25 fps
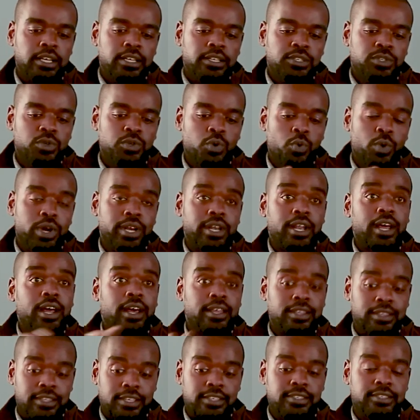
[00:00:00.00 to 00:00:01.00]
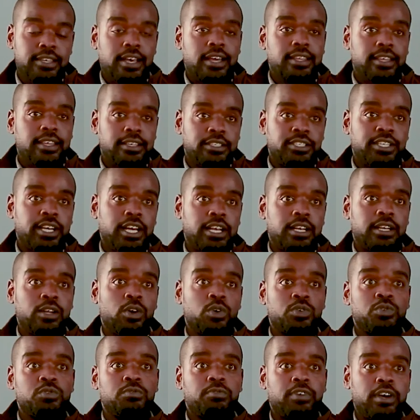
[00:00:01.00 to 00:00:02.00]
So when this other child
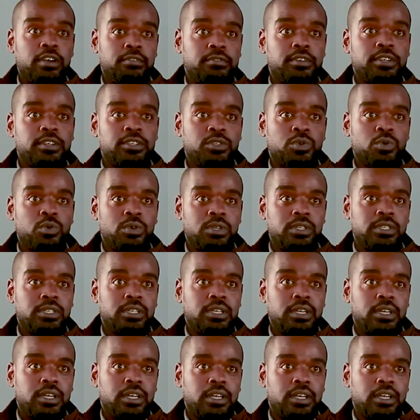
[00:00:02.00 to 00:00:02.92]
got to five years old,